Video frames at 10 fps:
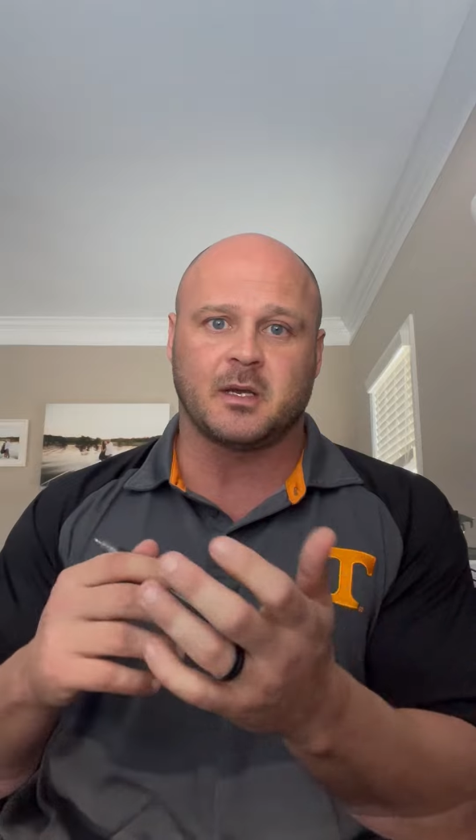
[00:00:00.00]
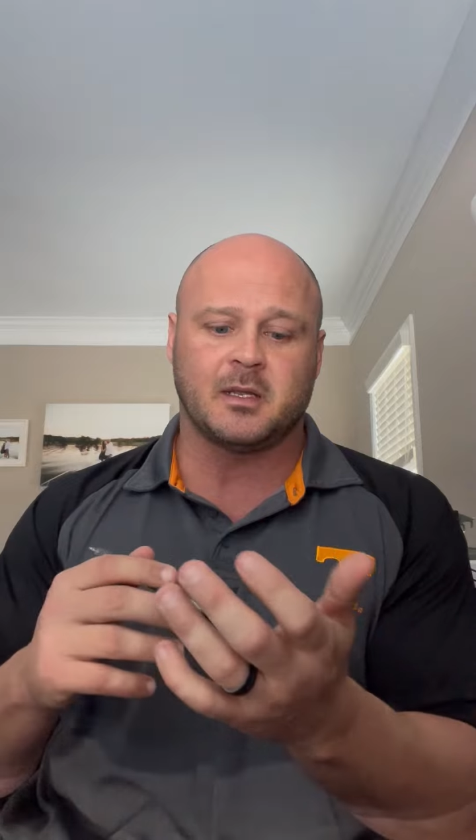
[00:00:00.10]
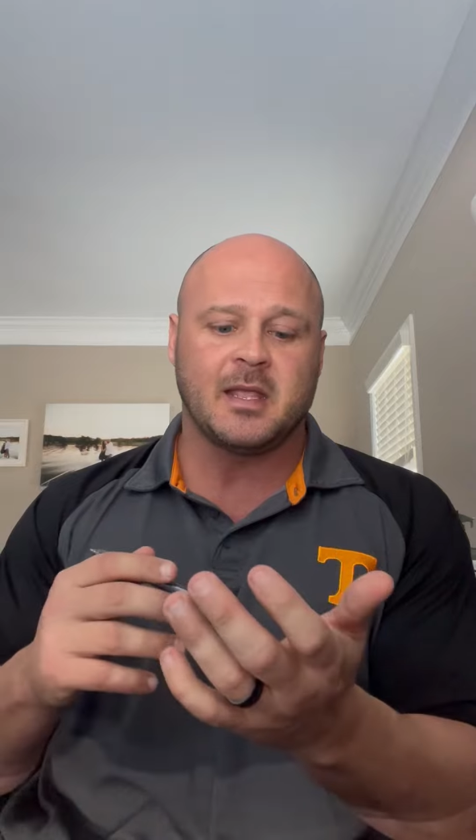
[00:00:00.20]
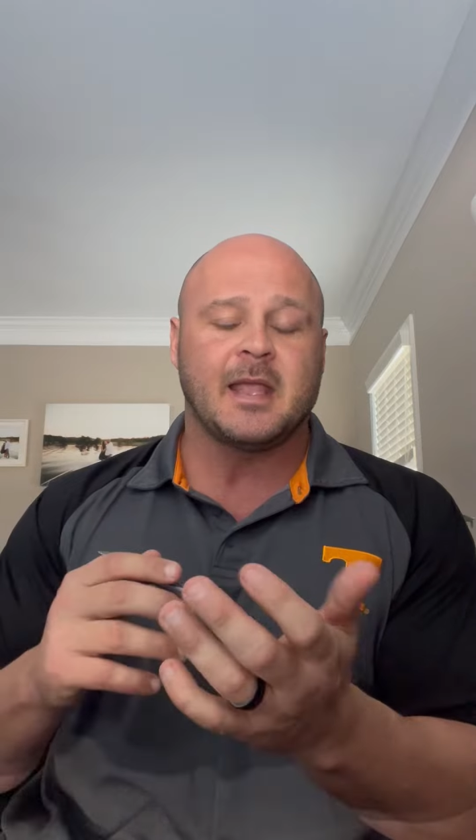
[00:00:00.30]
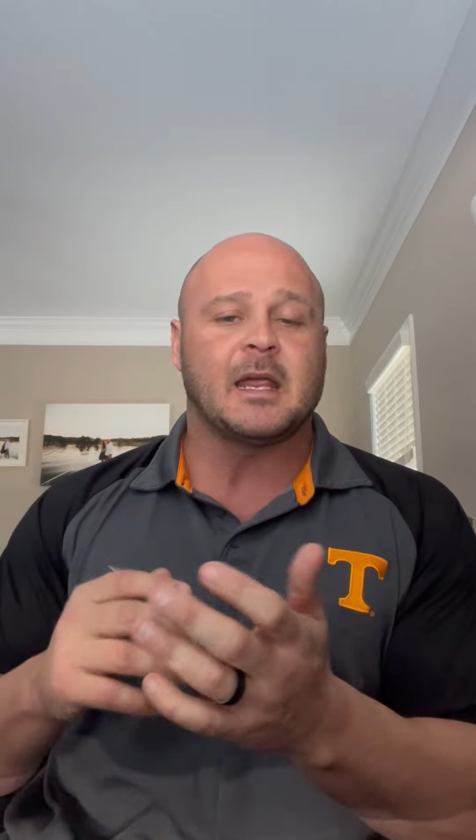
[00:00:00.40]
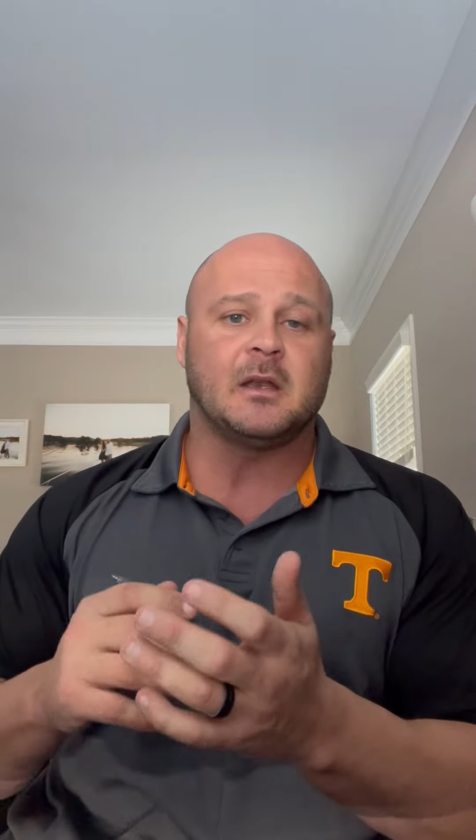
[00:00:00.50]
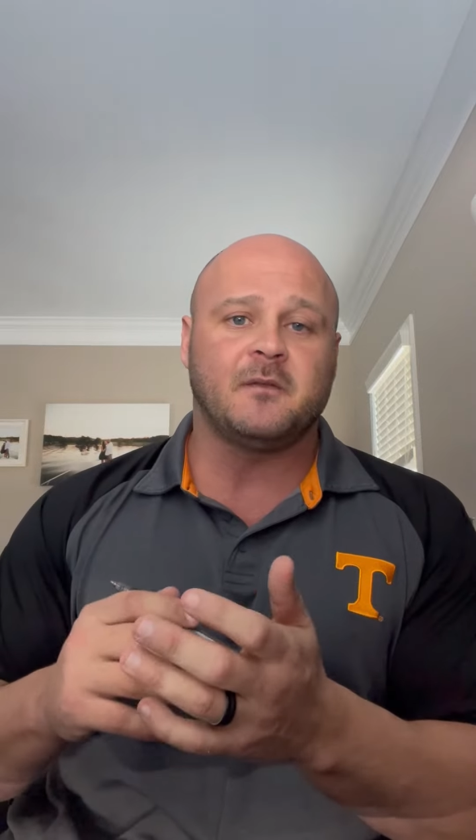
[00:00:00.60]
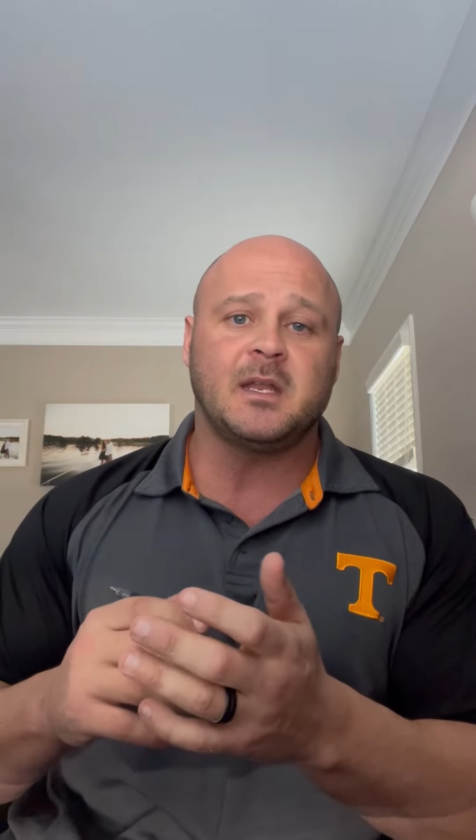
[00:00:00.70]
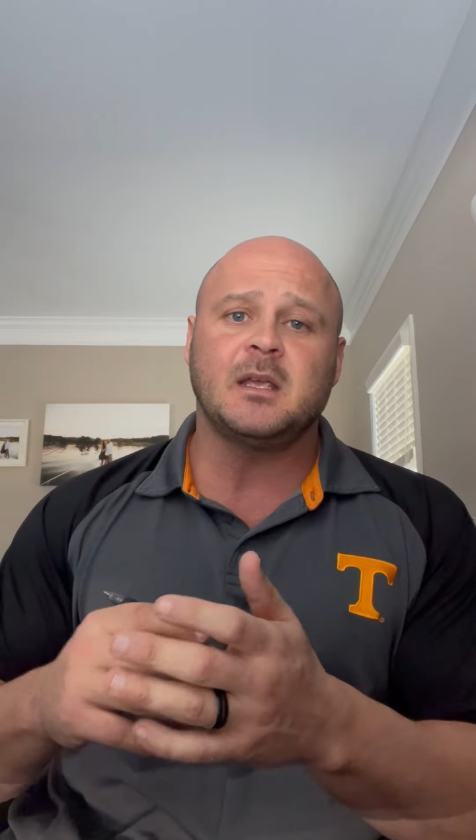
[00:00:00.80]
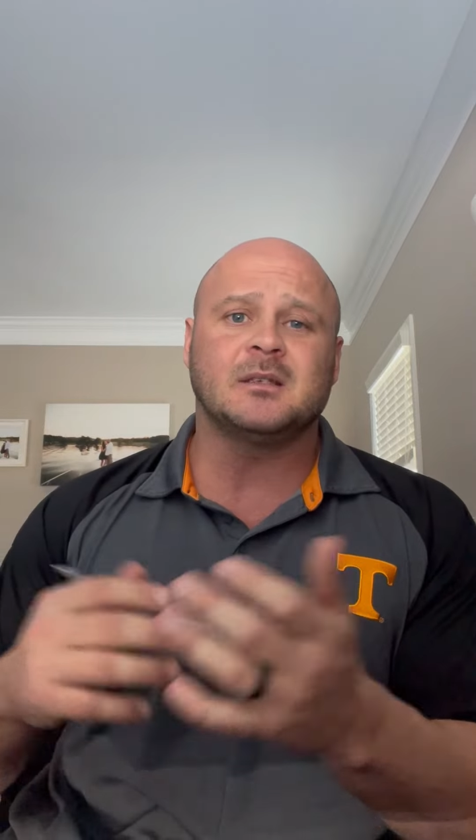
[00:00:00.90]
it. And if
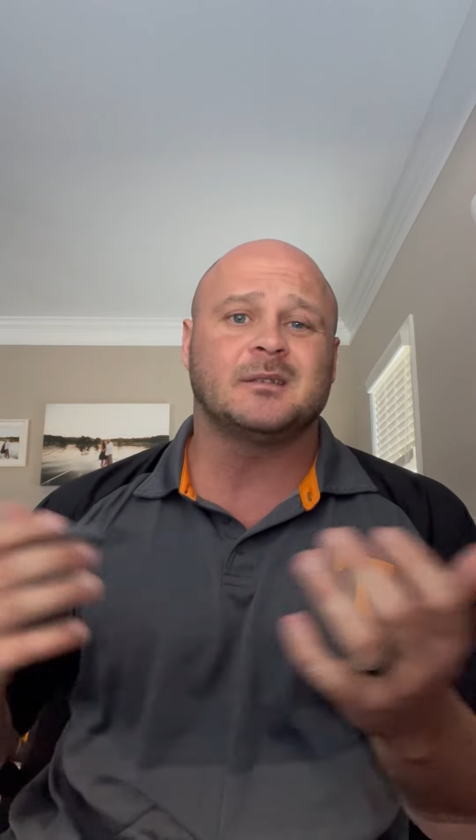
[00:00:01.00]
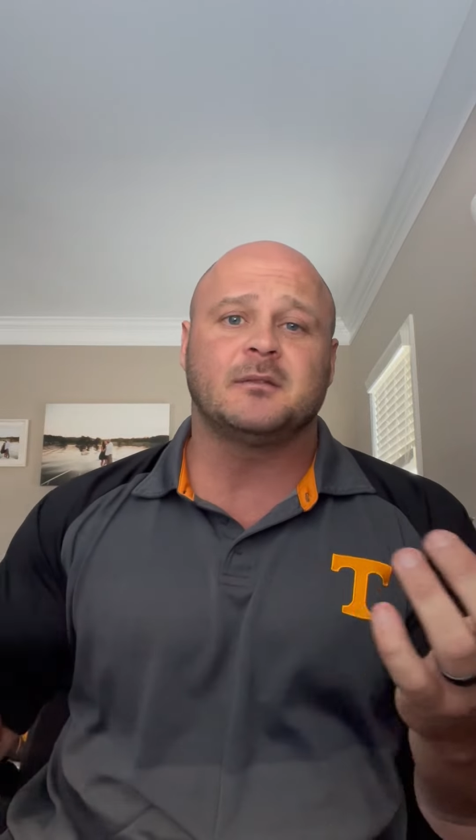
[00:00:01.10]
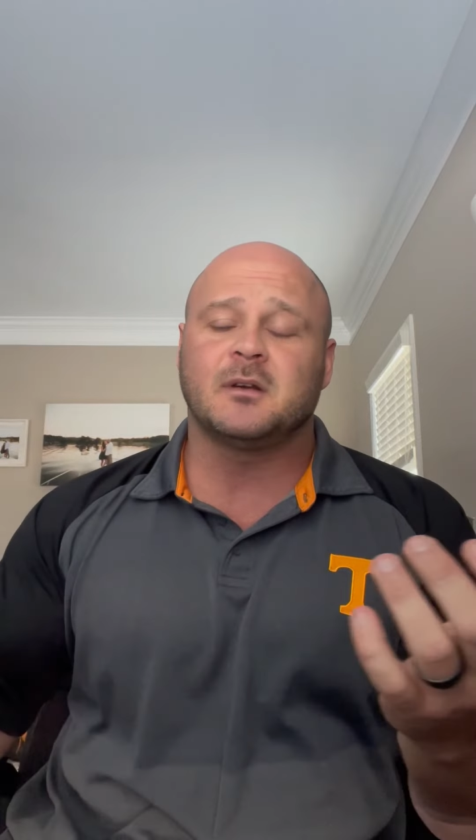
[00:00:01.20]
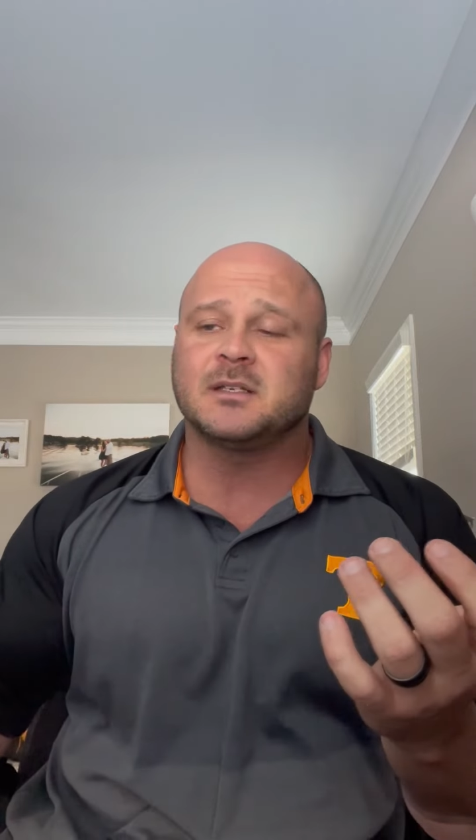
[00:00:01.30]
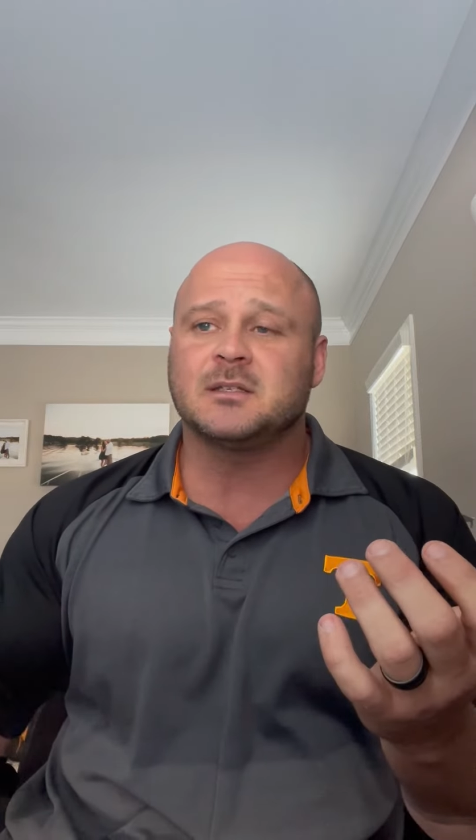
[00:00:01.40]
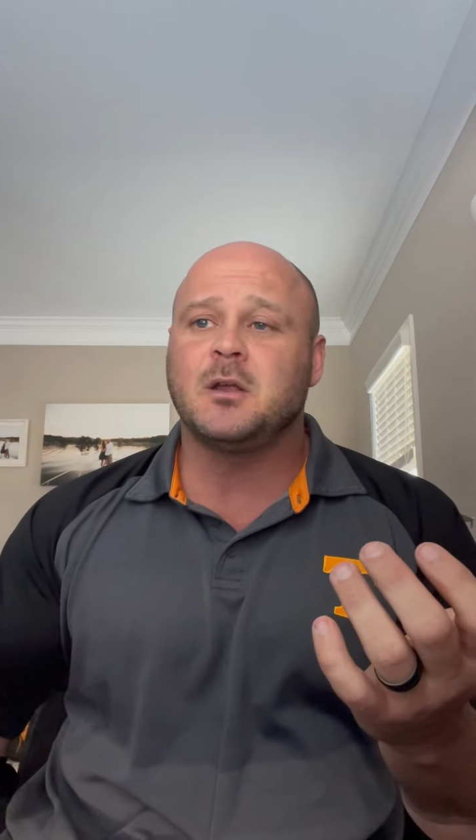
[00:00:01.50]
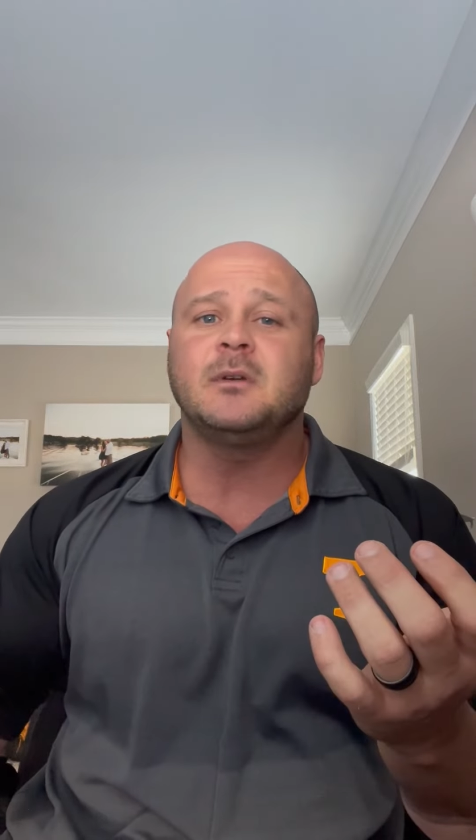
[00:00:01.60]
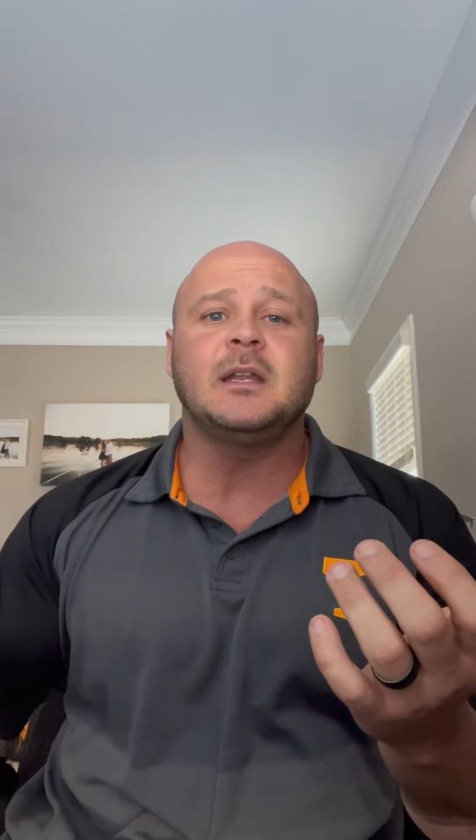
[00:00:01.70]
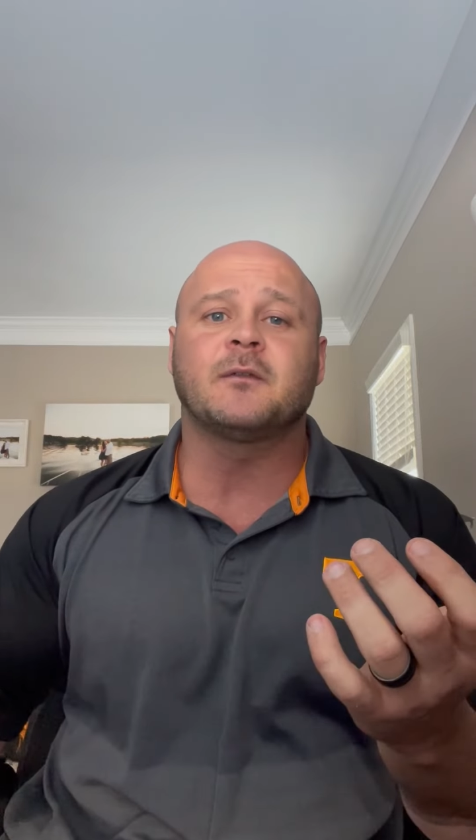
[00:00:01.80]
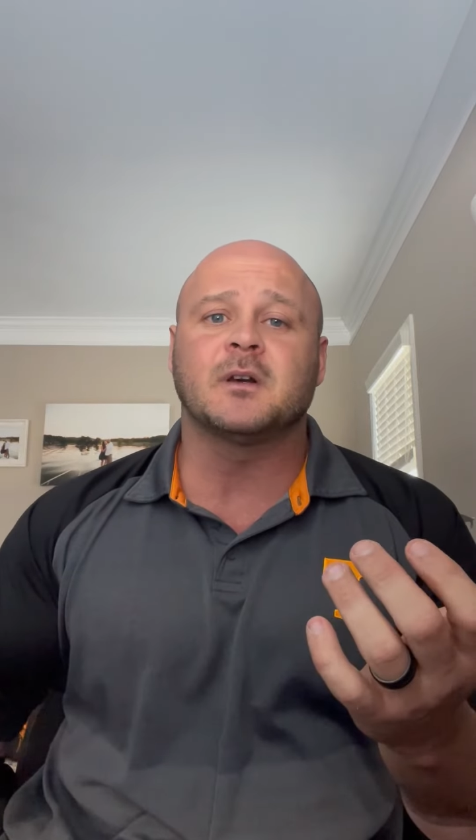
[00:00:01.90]
it is, there is no
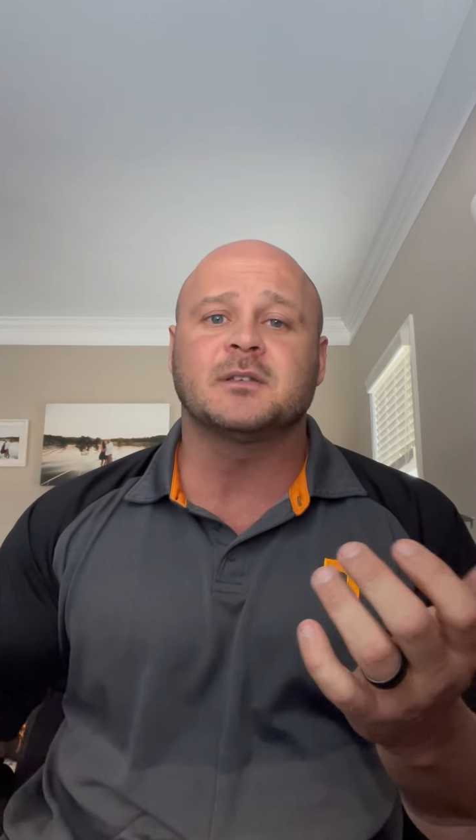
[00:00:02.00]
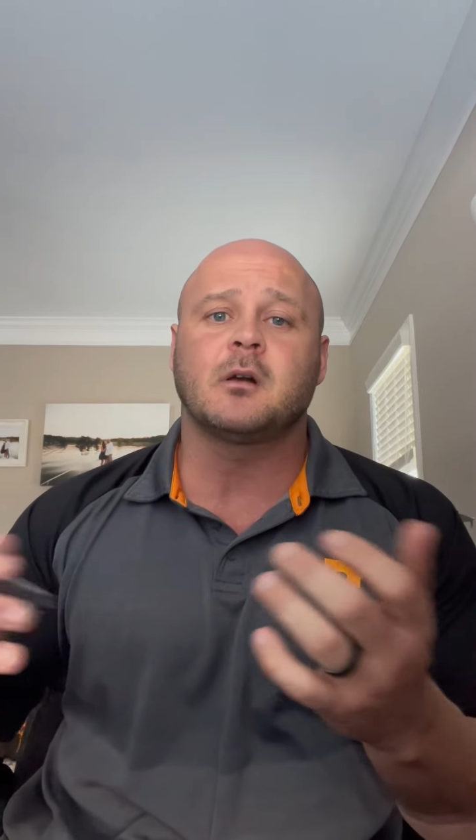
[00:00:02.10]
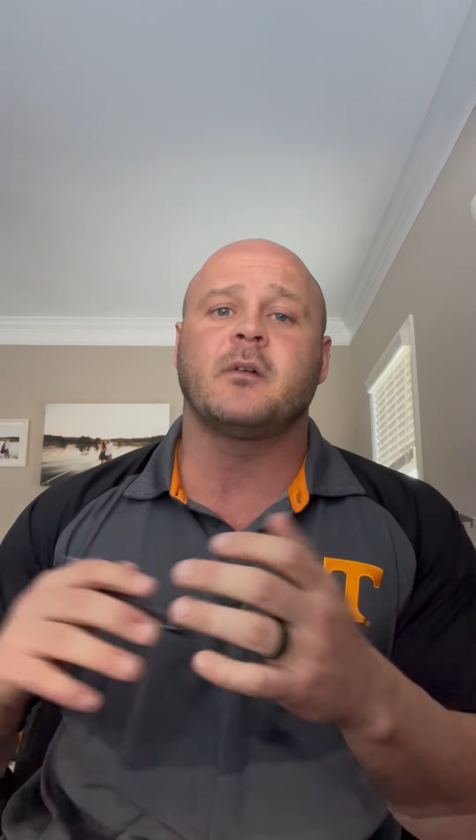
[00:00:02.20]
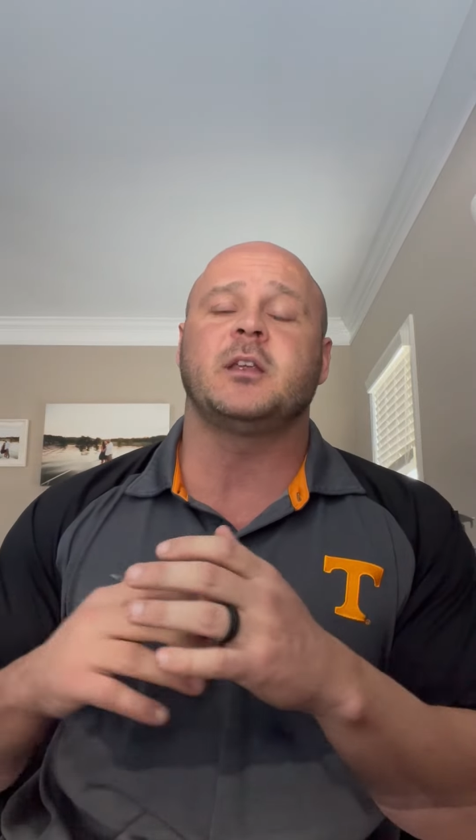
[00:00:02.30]
need for a survey.